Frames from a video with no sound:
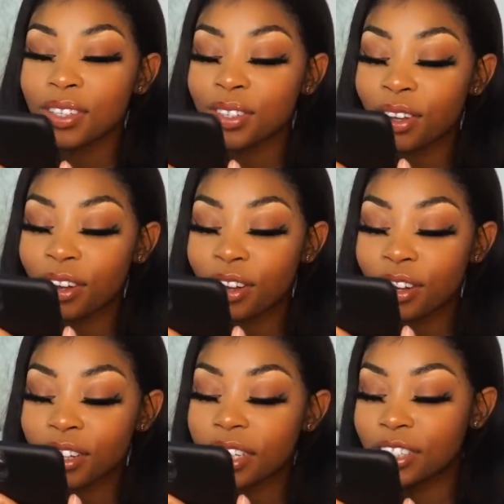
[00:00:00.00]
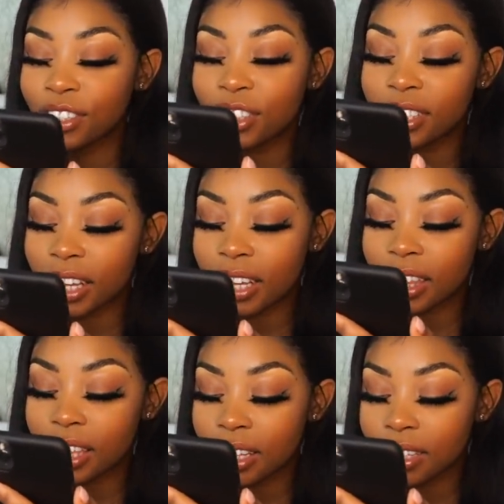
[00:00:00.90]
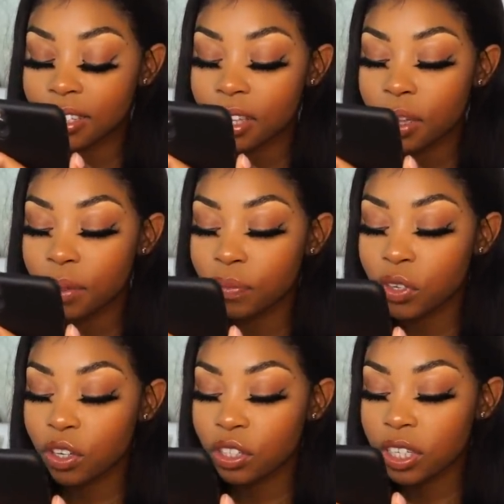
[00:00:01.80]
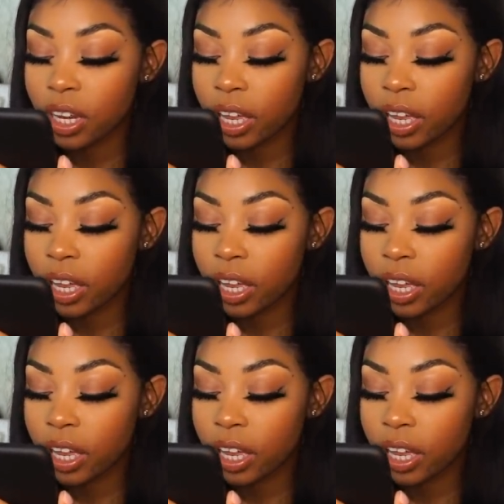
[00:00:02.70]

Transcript: So it's just like this. Usually,